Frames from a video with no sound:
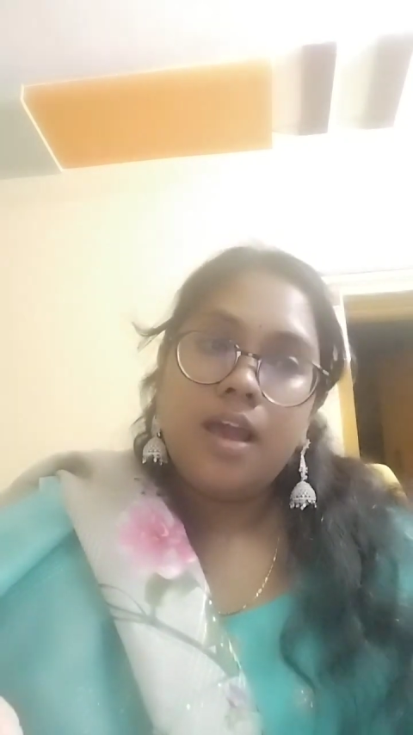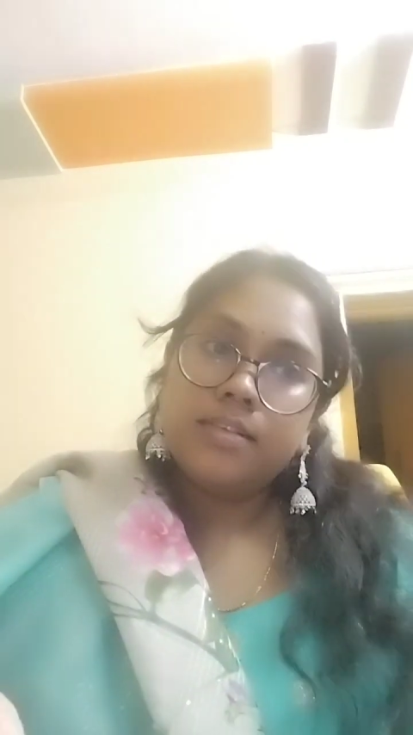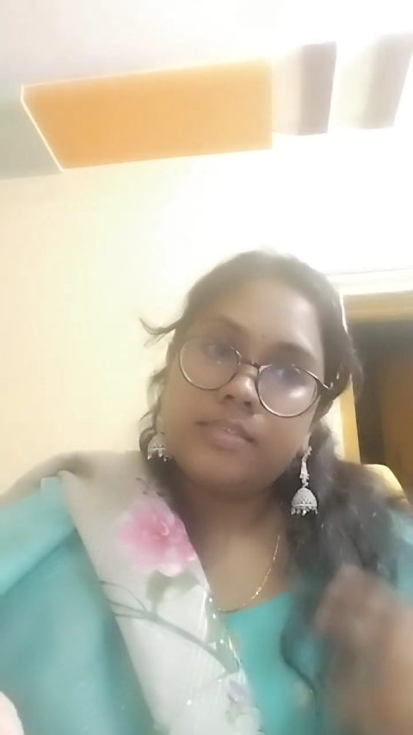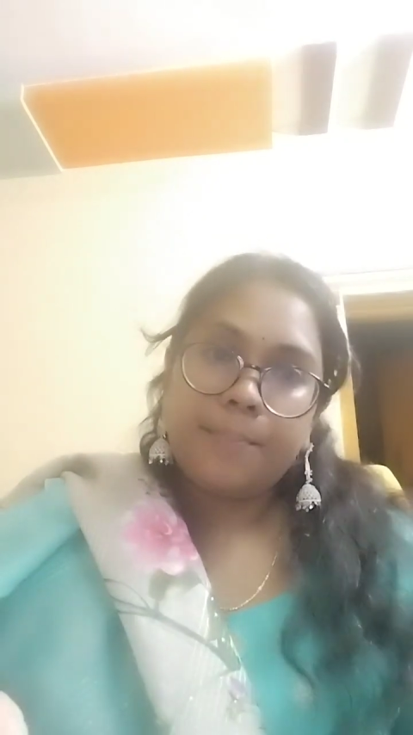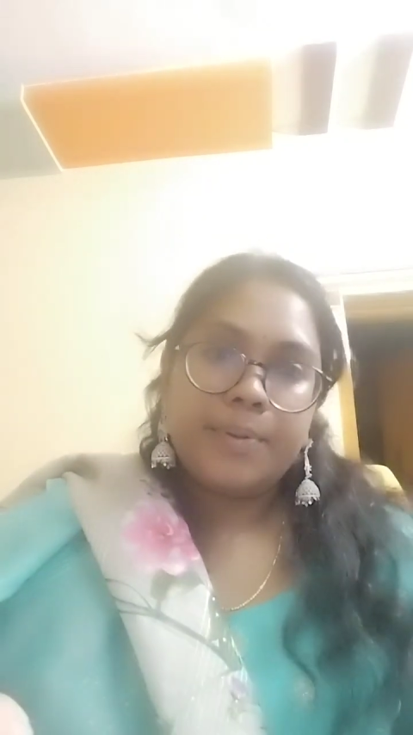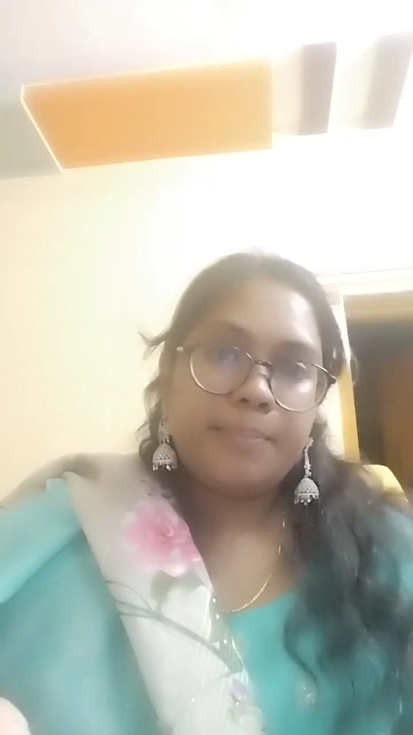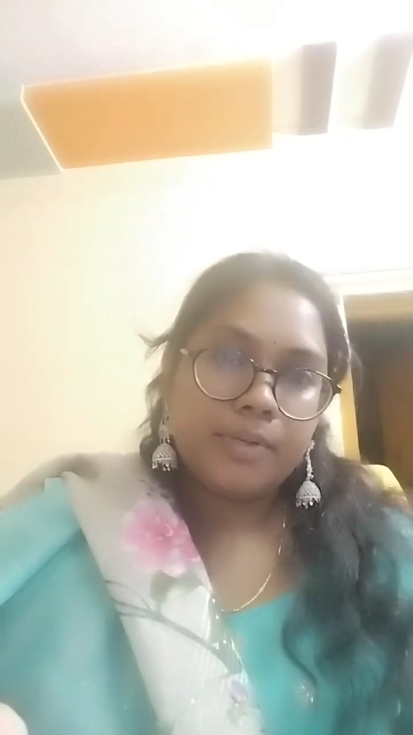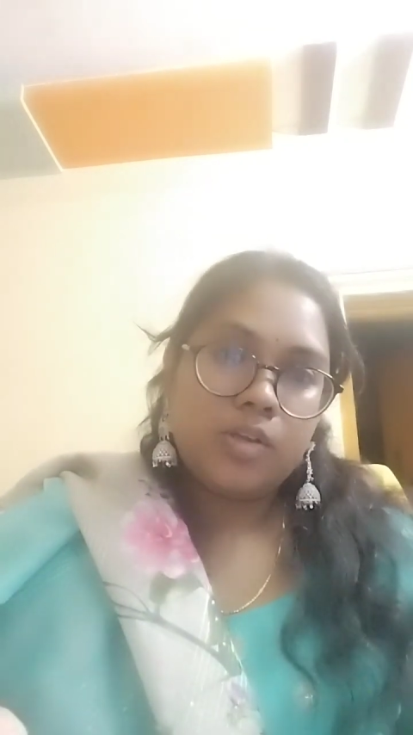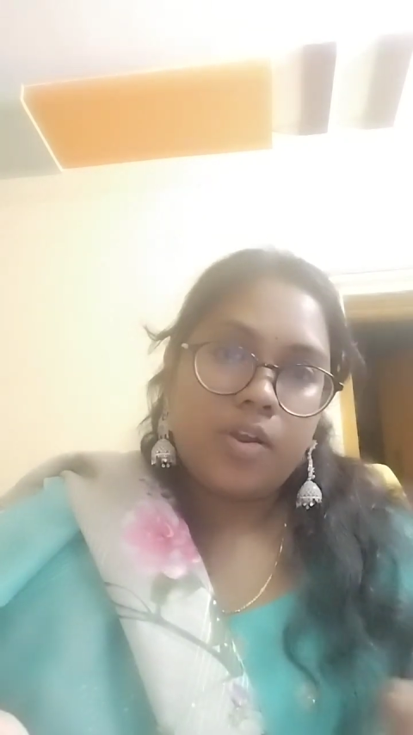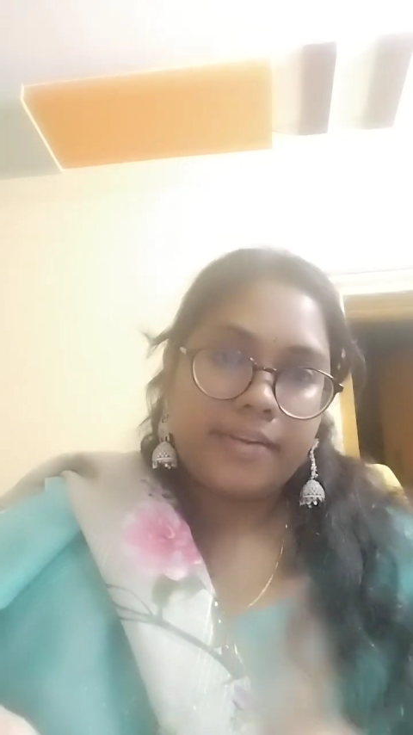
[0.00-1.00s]
some
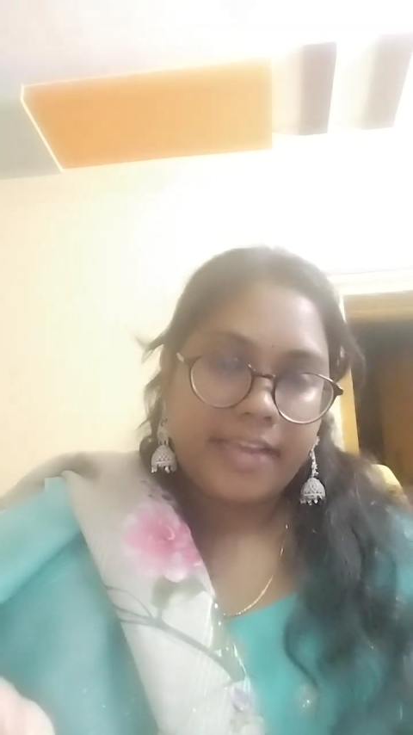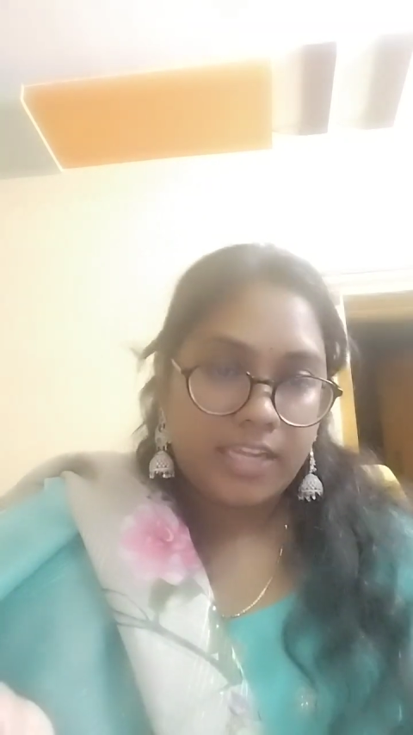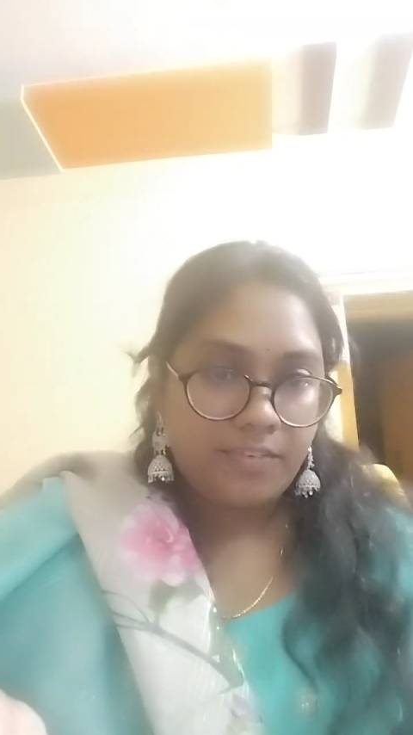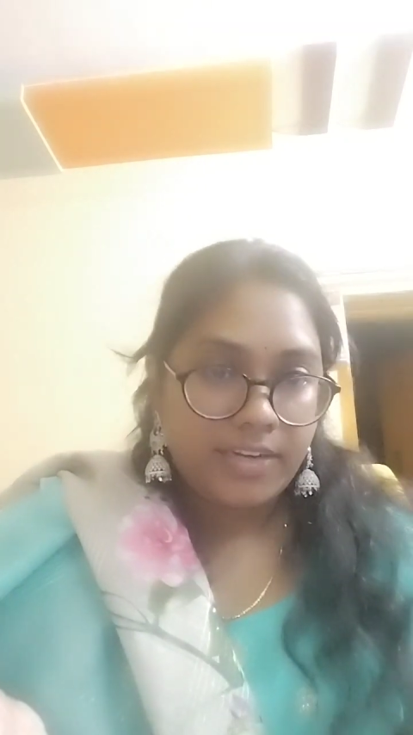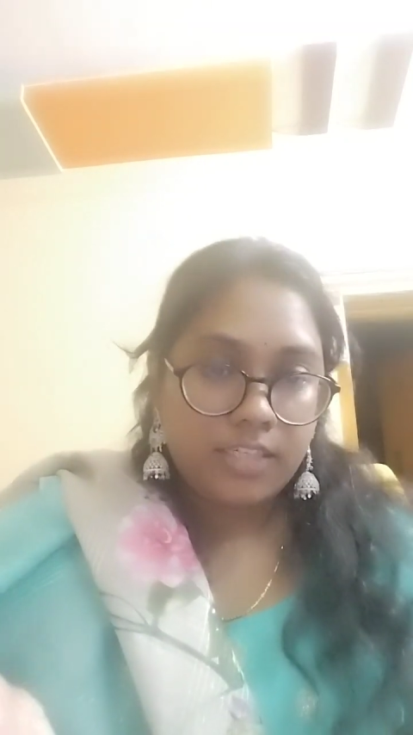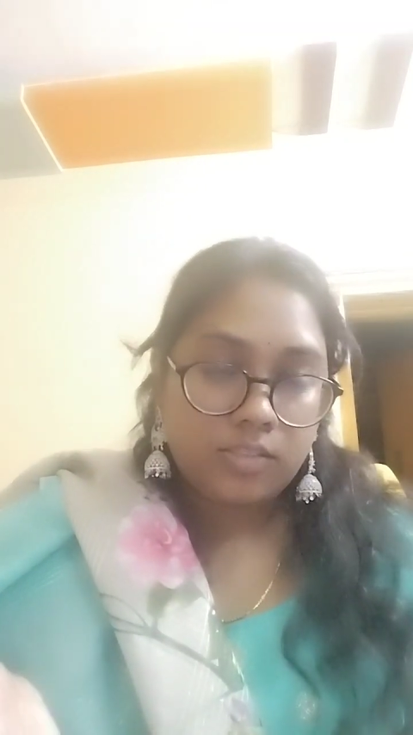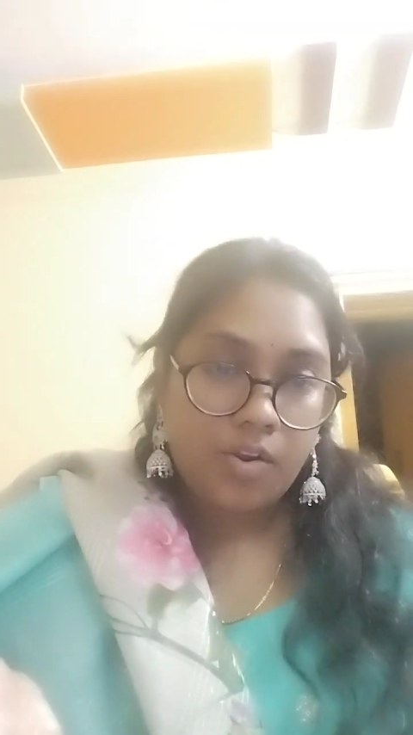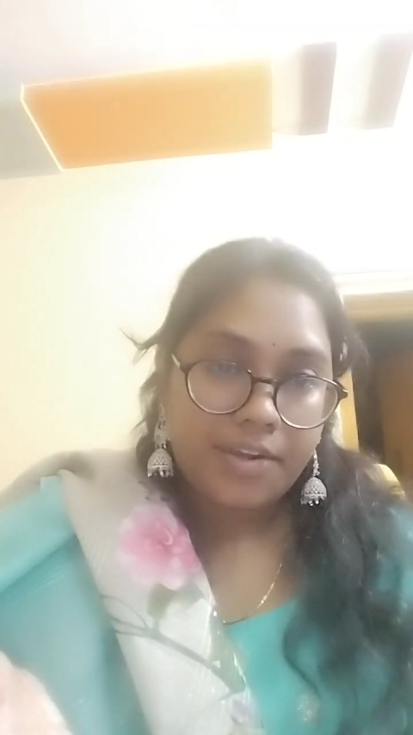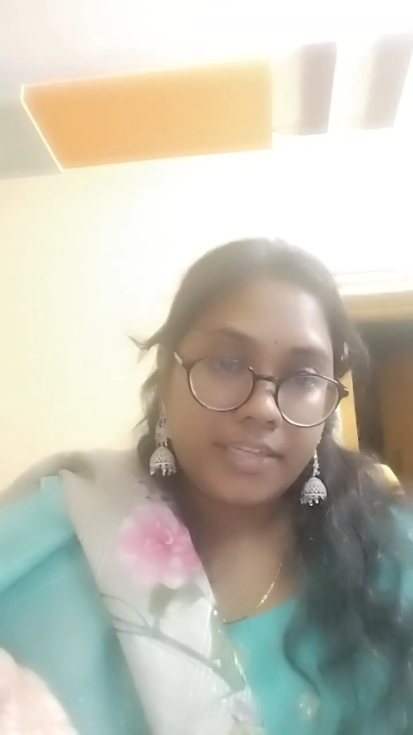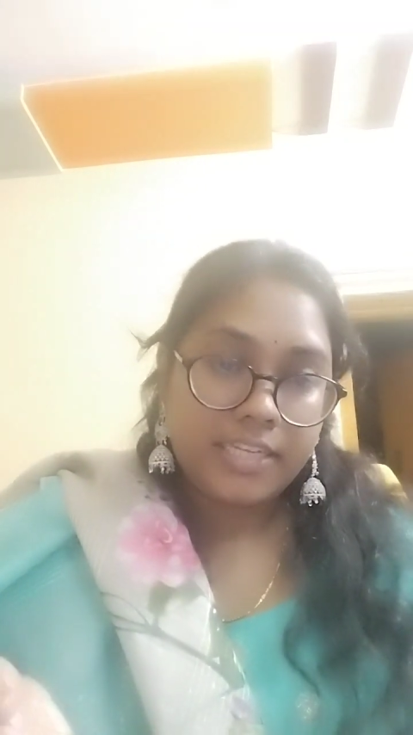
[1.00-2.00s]
people got aggravated
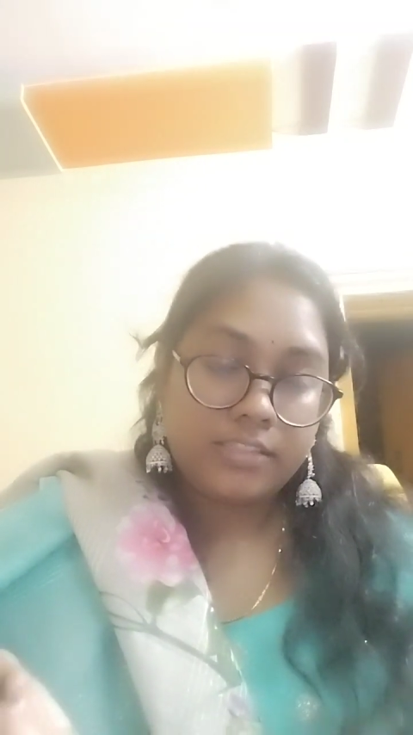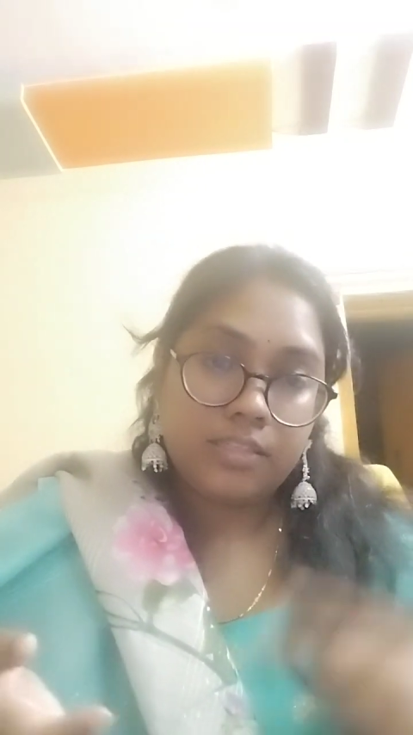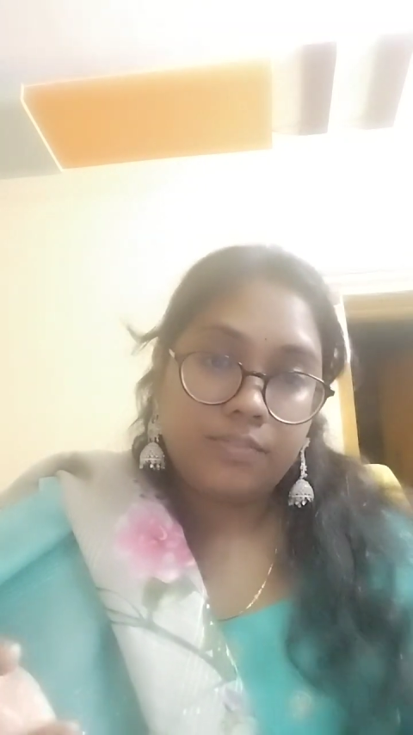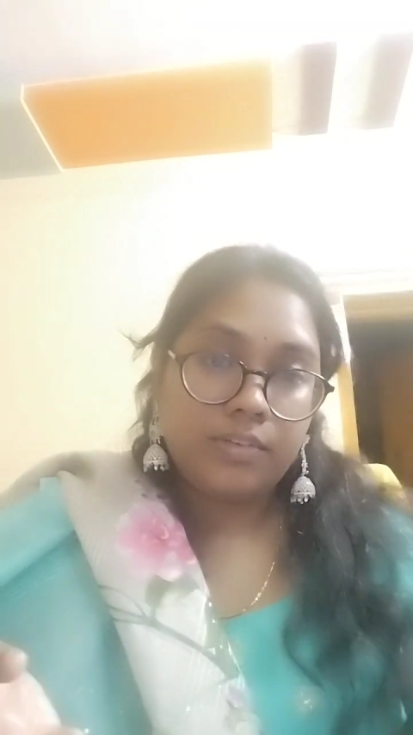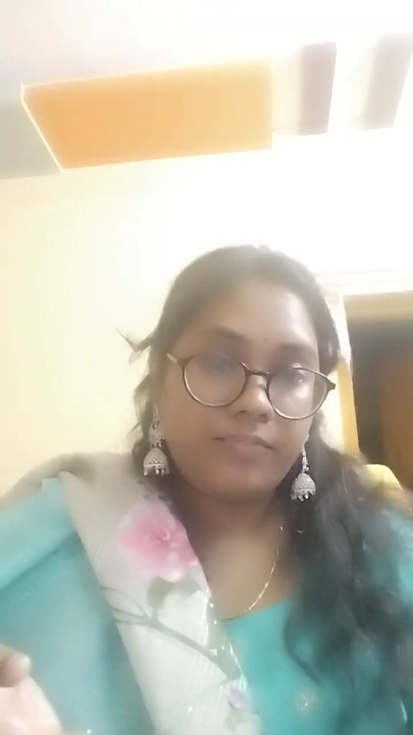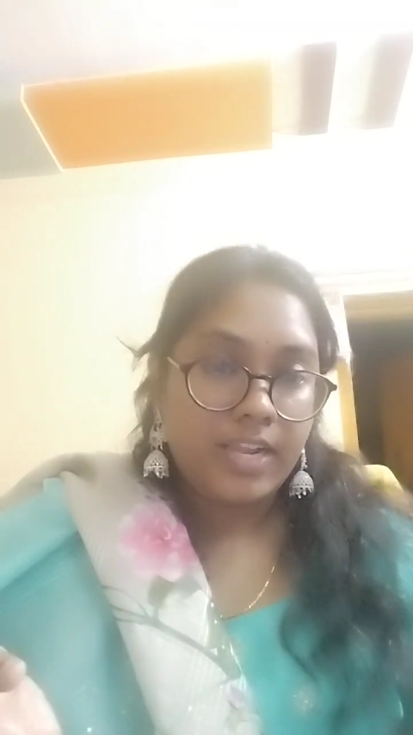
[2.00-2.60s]
claudication